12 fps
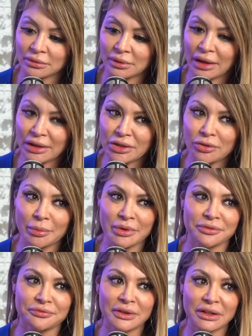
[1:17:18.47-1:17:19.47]
how do you want me
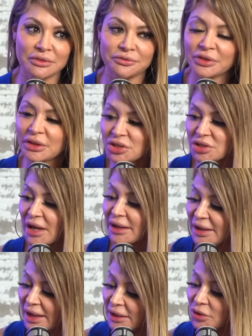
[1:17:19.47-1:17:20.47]
to fucking finish? I
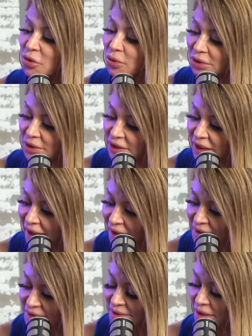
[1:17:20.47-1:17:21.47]
can't go to
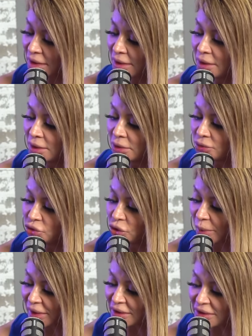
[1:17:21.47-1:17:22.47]
class,
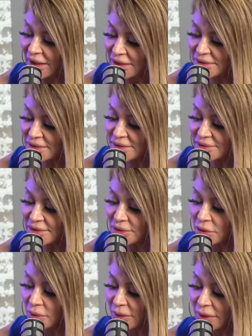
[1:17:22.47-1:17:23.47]
do my classes, you
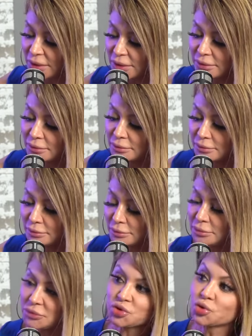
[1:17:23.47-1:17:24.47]
know, and
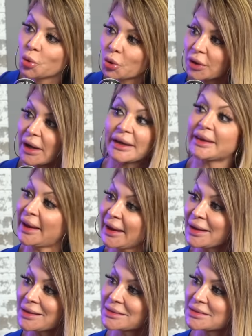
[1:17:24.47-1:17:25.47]
tour. I
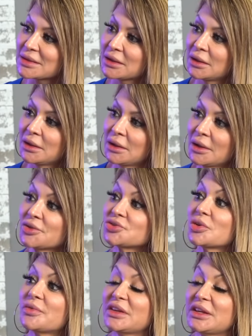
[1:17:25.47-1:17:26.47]
can't.
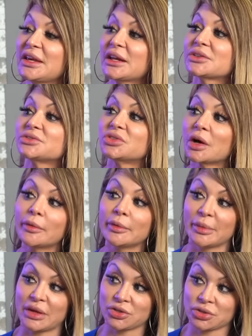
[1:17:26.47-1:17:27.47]
So Vicky had a double
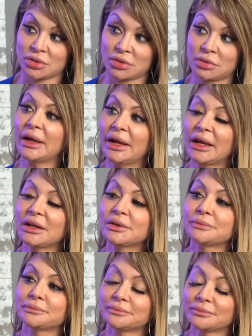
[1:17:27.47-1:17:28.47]
major,
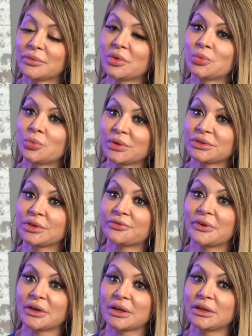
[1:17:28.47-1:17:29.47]
and with the
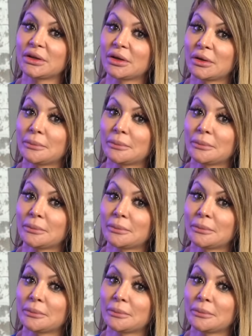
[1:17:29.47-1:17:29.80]
fucking